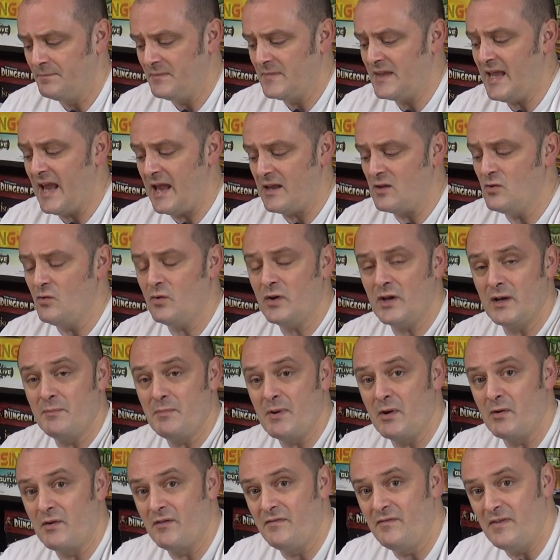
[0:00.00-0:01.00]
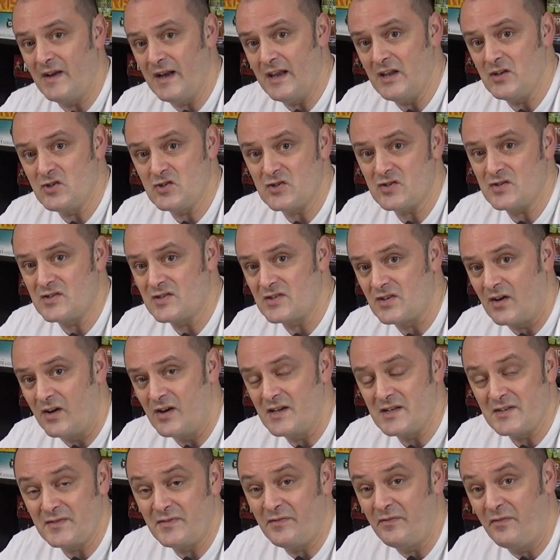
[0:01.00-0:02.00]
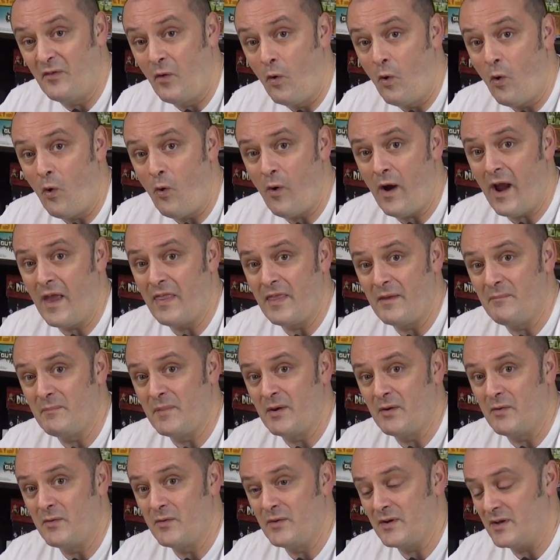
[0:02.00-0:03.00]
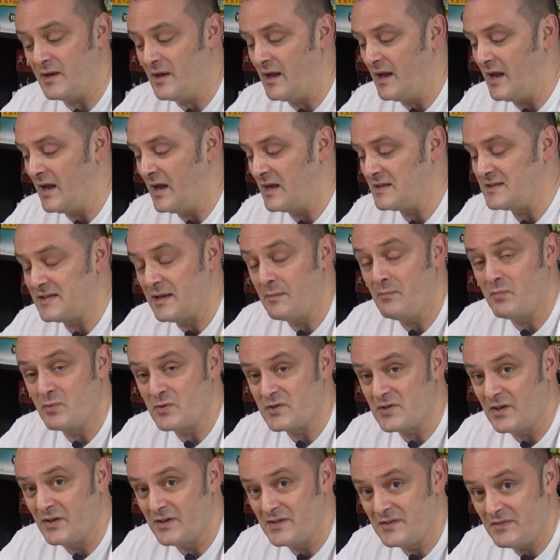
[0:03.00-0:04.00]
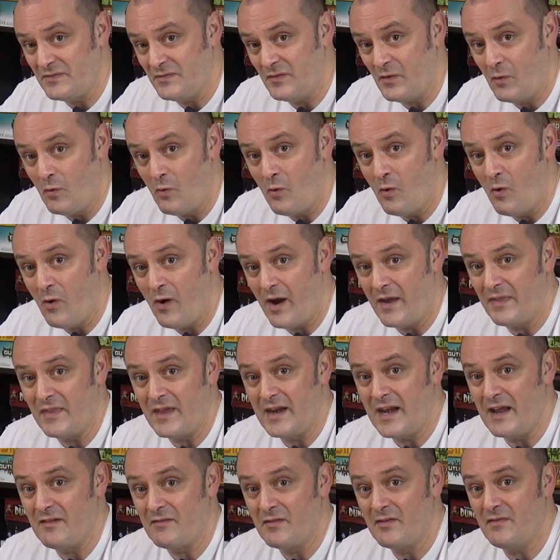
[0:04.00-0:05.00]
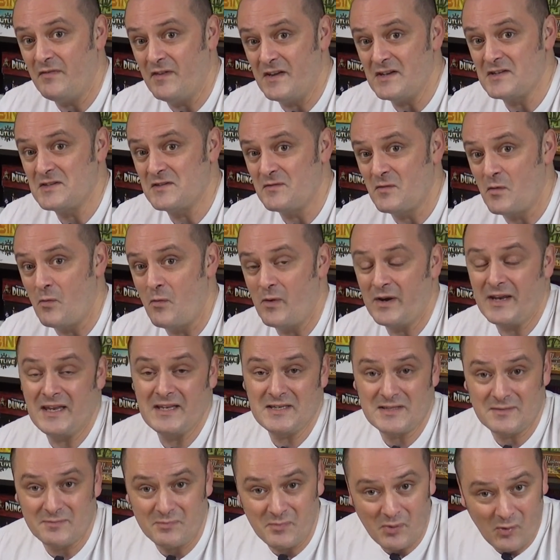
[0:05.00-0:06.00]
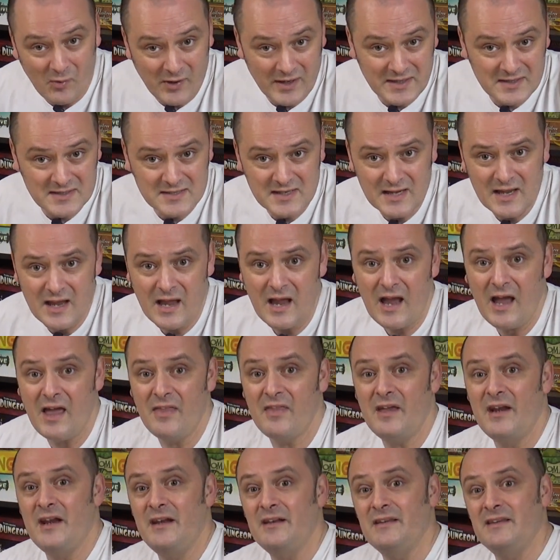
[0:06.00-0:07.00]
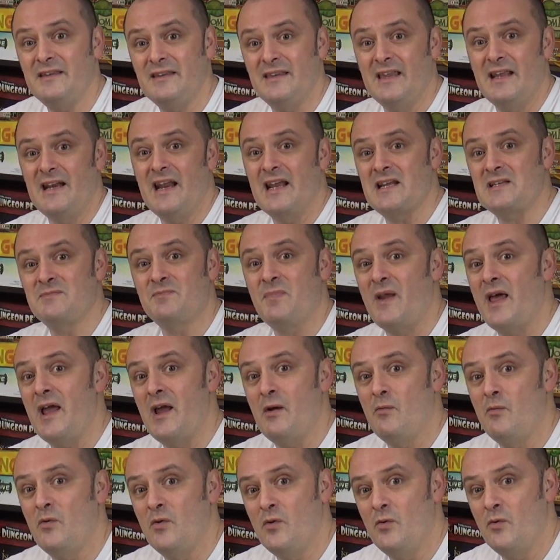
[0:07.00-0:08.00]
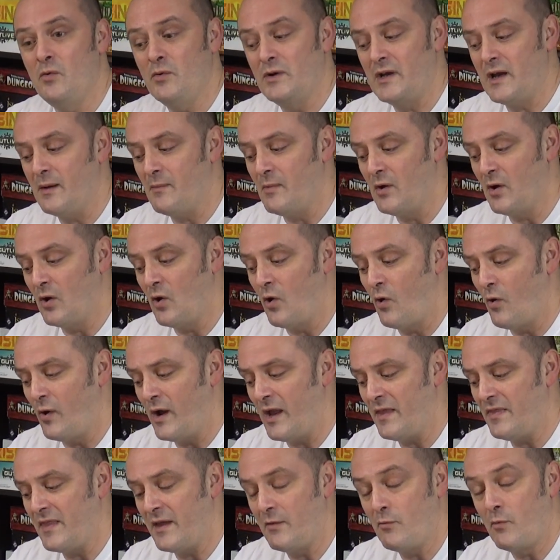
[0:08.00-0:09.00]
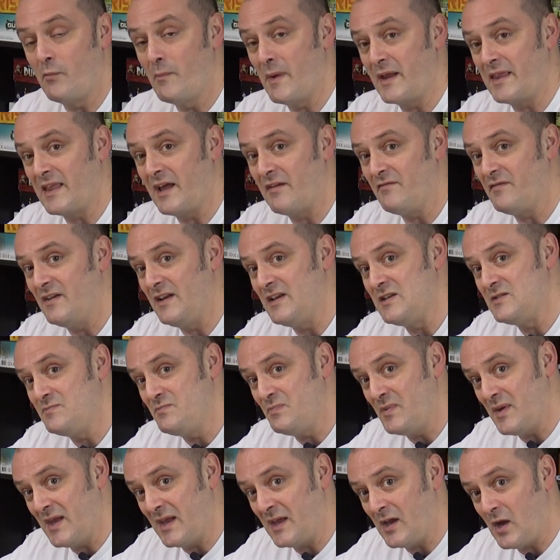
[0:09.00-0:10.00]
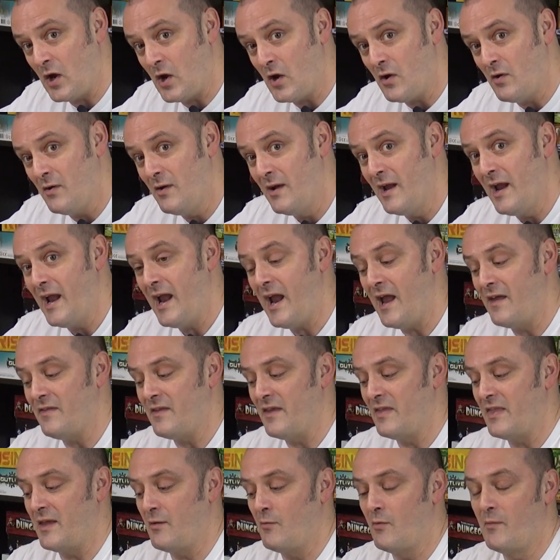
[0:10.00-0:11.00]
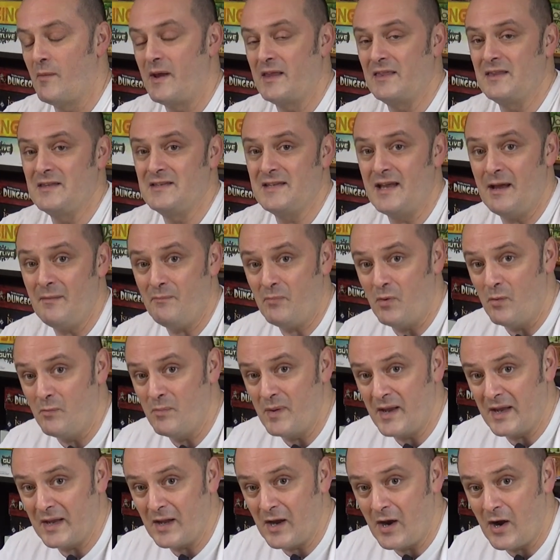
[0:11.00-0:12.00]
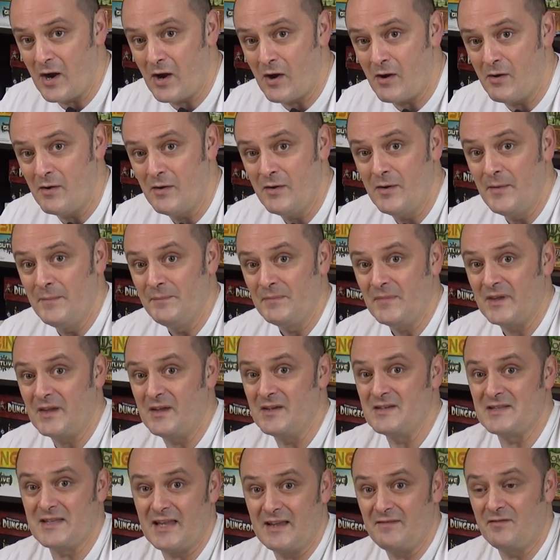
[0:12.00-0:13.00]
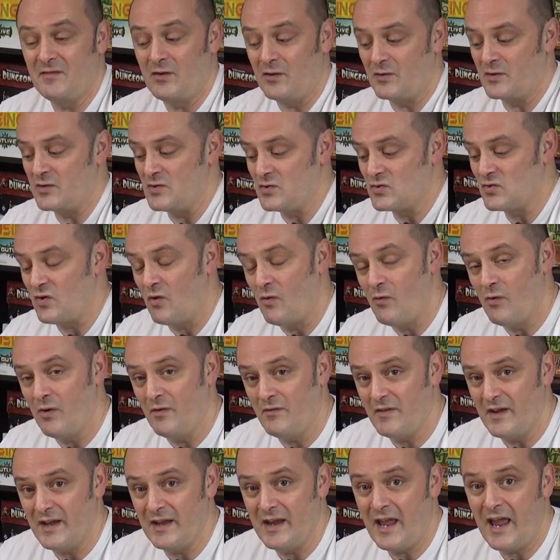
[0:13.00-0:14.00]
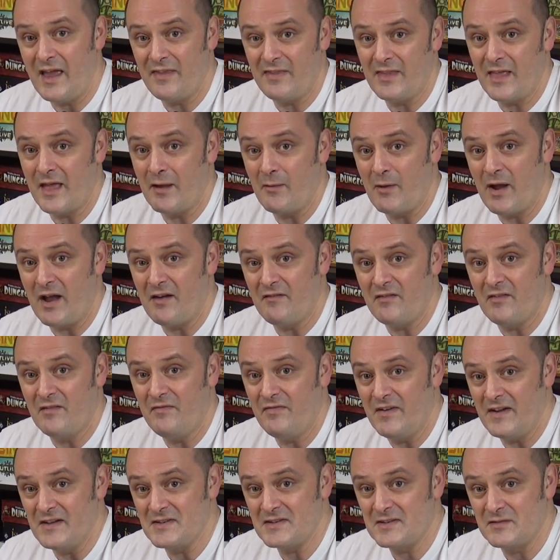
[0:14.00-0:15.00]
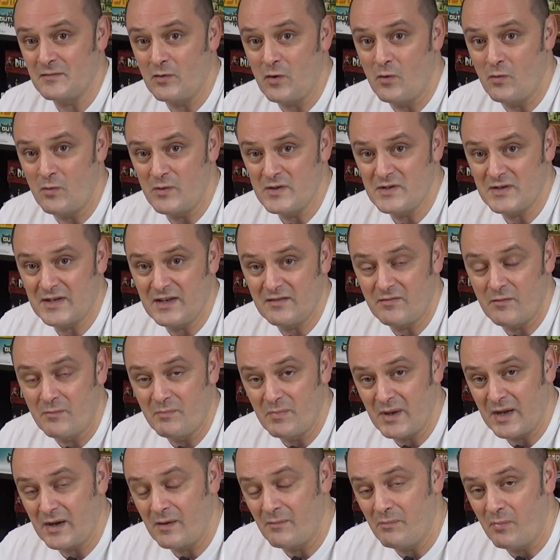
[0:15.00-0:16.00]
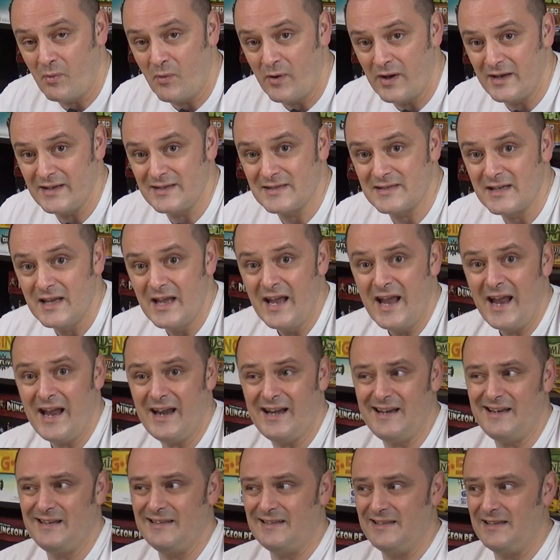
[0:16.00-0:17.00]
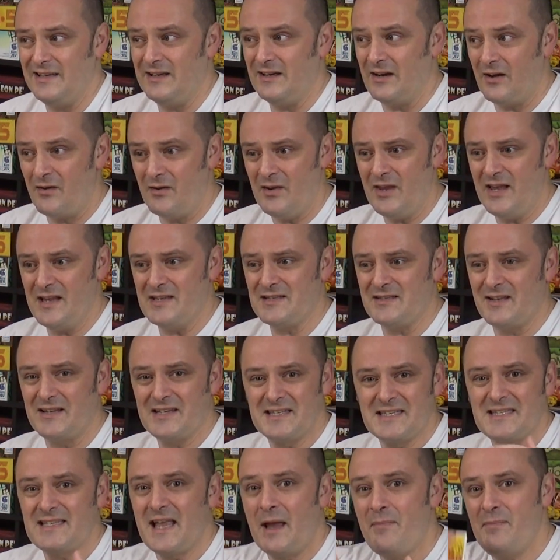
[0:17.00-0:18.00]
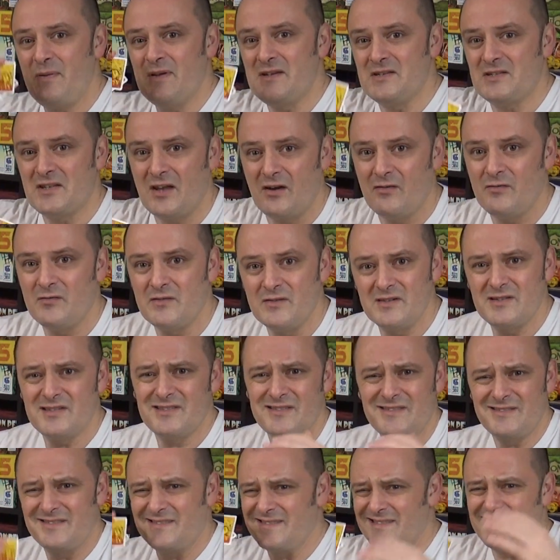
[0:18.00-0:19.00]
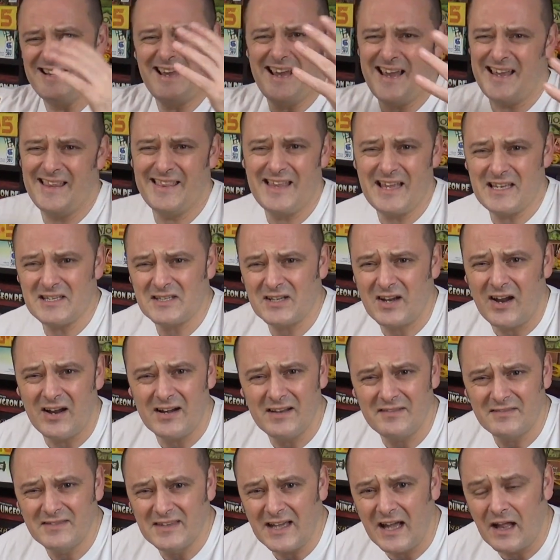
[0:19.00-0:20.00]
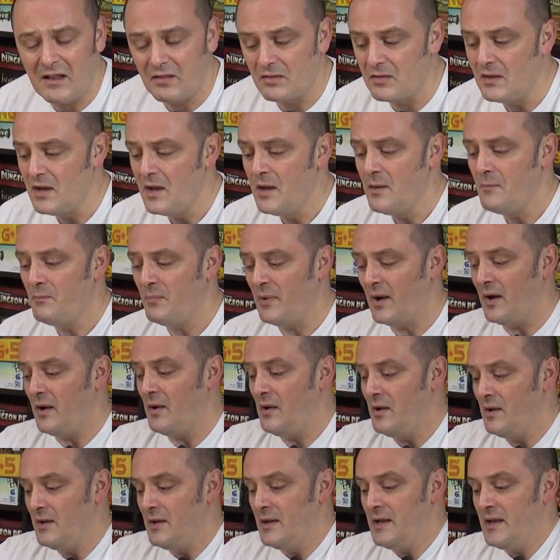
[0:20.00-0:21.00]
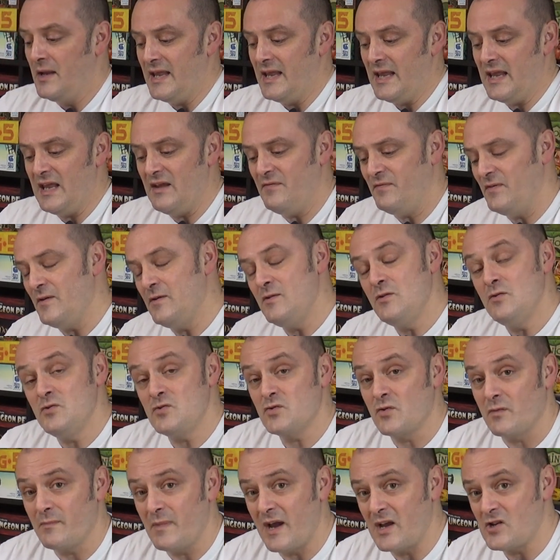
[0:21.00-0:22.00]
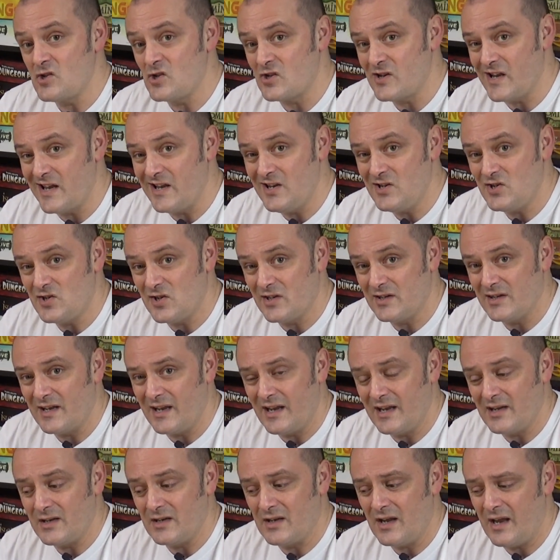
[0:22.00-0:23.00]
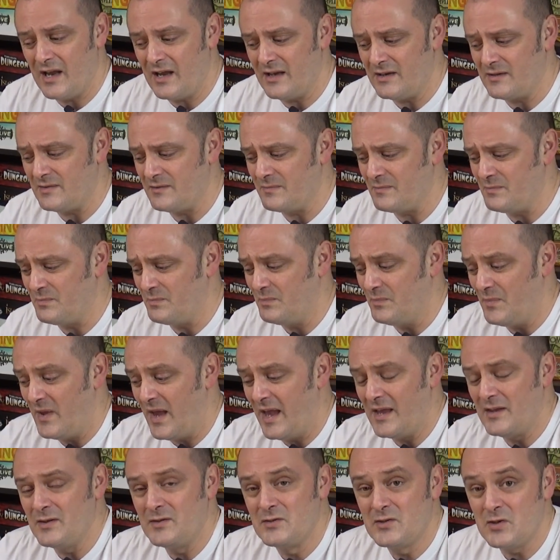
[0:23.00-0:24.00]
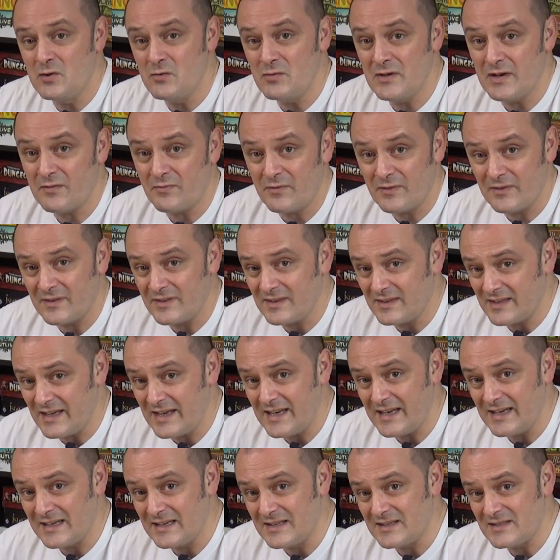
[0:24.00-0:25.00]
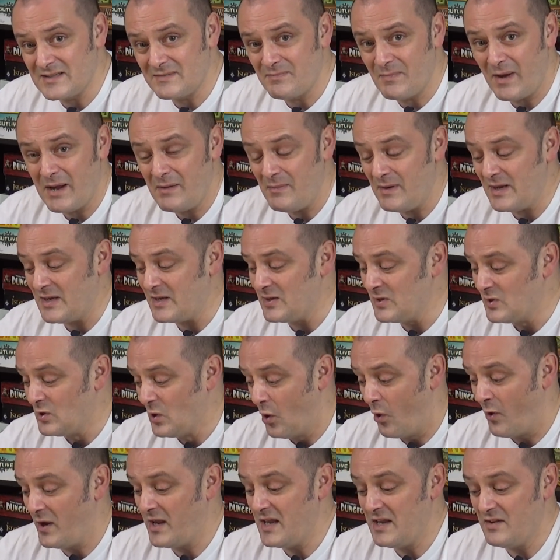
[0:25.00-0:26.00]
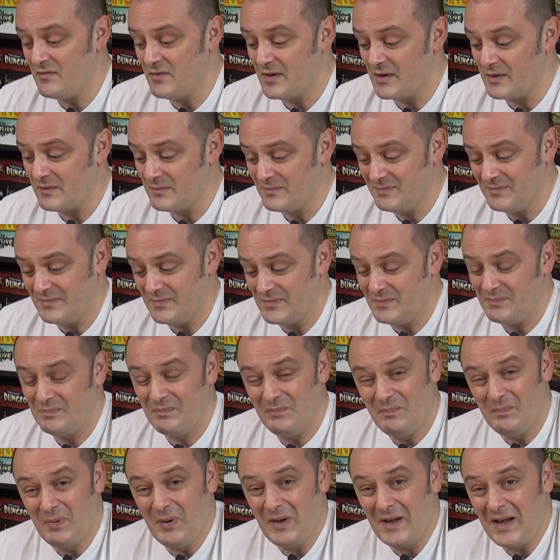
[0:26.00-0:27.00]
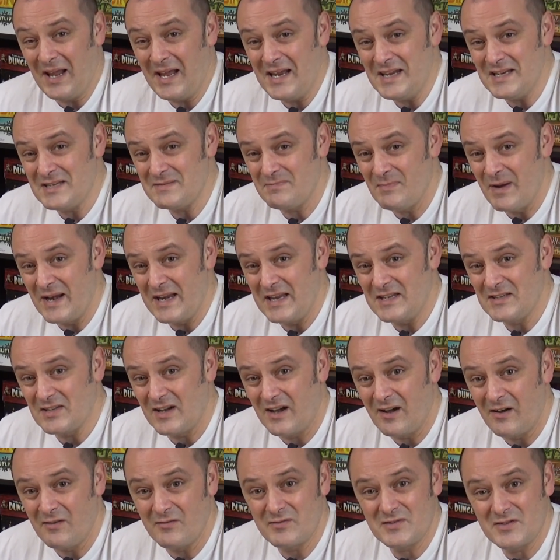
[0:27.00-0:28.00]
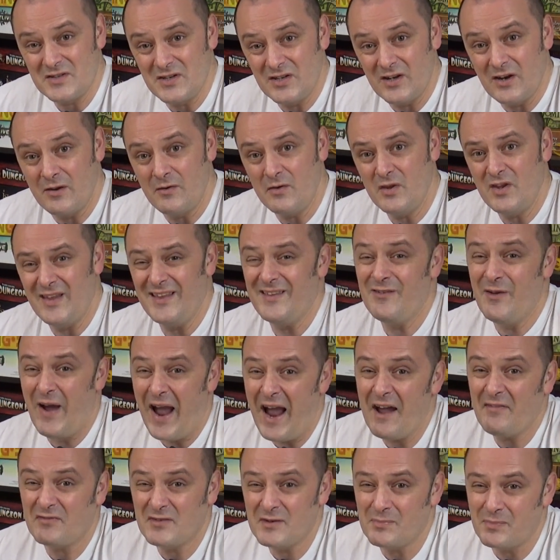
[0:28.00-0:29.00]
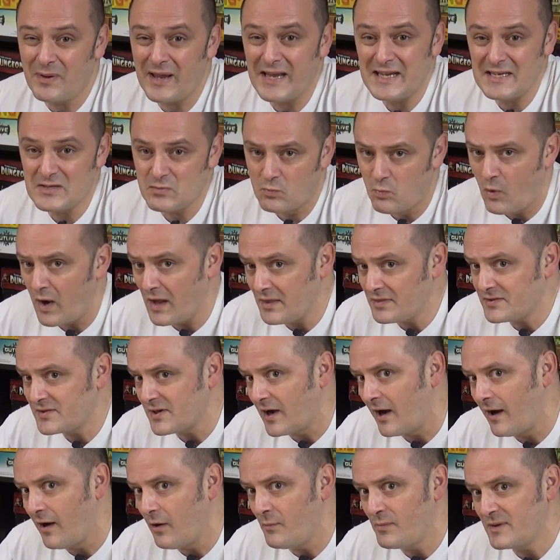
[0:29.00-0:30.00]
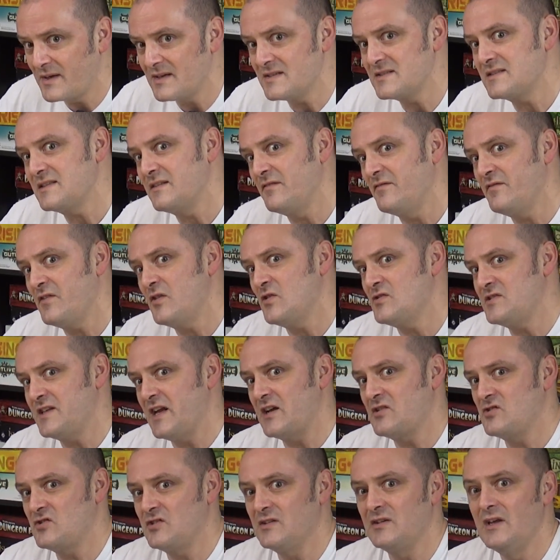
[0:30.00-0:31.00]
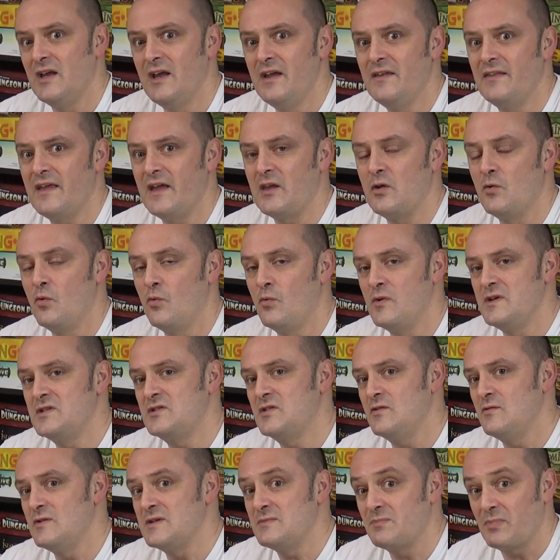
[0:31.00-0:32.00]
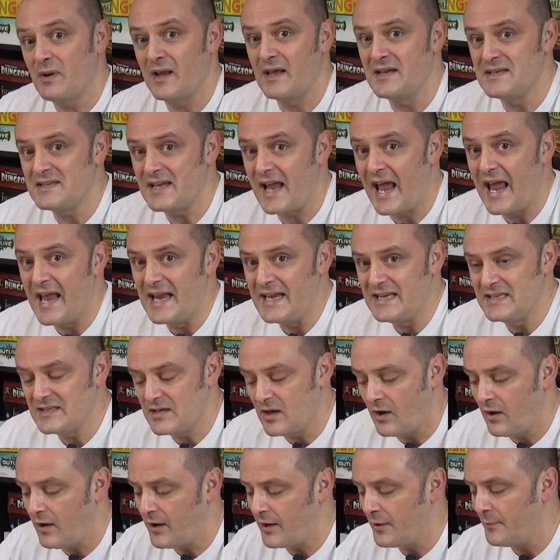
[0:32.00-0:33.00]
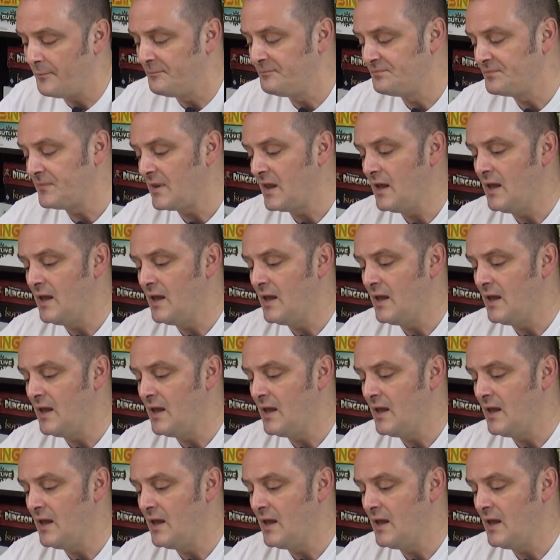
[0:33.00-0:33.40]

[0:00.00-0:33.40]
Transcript: yeah, you're going to build a village size 4 and then build a temple size 4 and then have a festival and get some points, and then the next player will come along and they will make that village bigger, and then they will make the temple bigger because they've got control of it, and they will have a festival which will give them bigger points, and it's like stepping stones. And that's kind of dull. But if you use your imagination and do different things, maybe not even place many tiles, you have to place 1 tile, because the first action that you always do is place a tile.